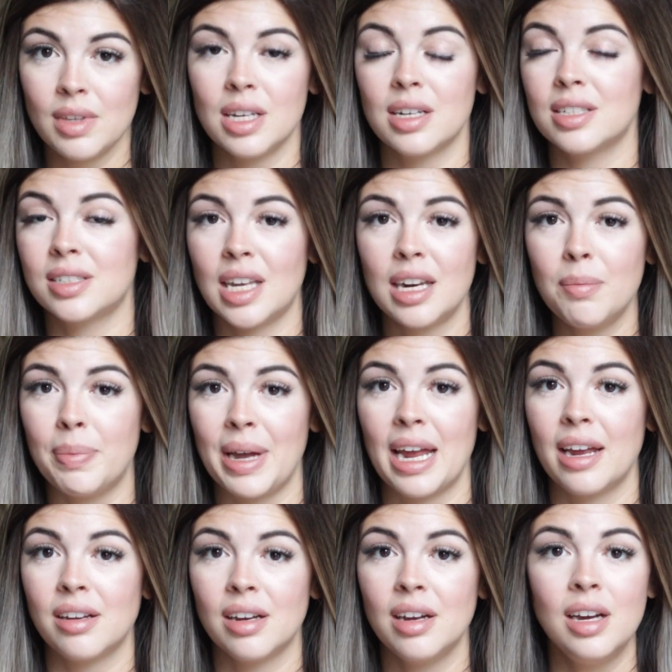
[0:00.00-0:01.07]
Because at a
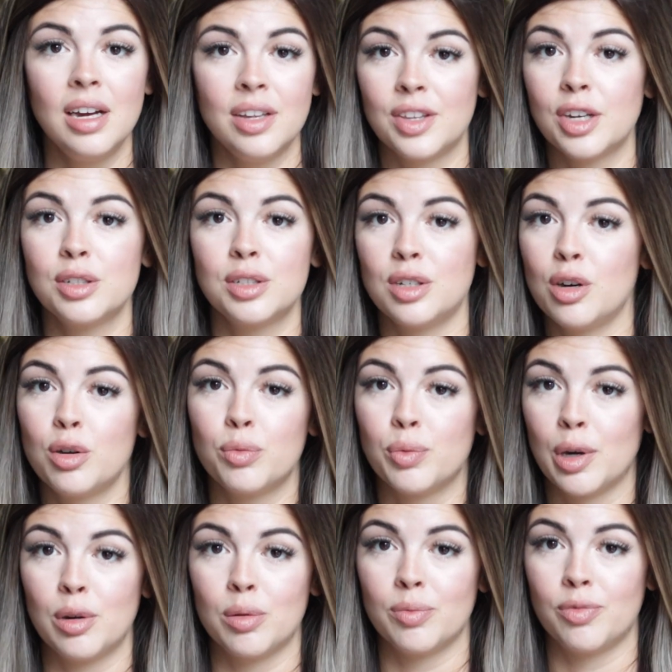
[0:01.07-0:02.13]
bank, there's no
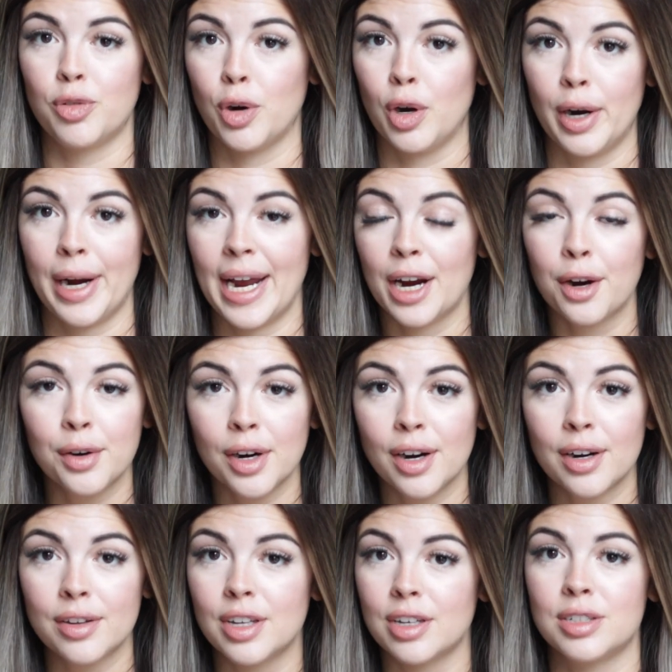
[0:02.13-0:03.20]
room for
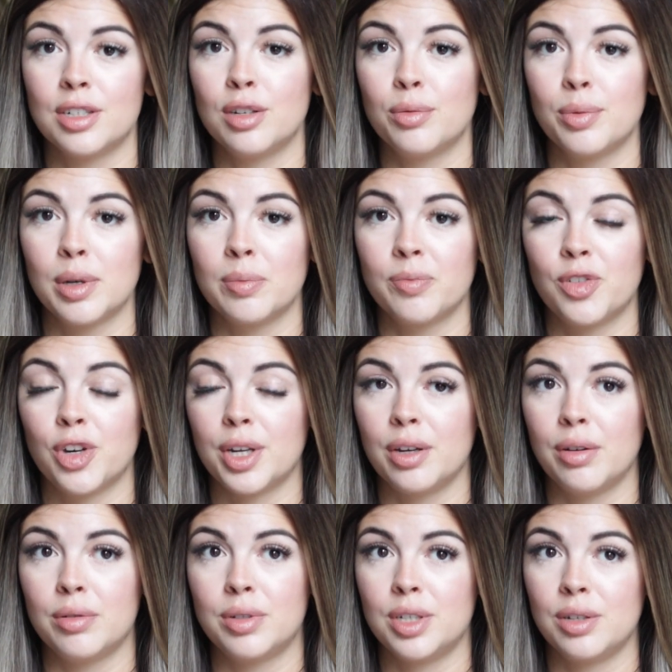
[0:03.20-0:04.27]
error. There's no room for
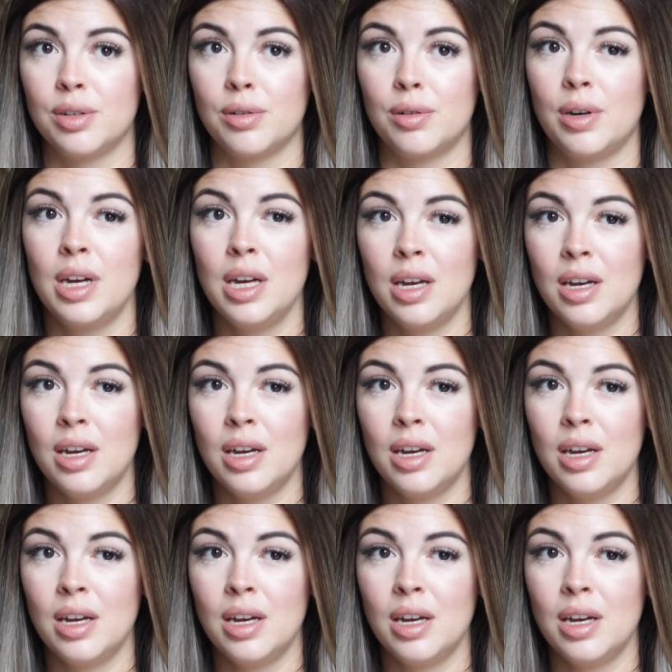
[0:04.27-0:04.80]
you to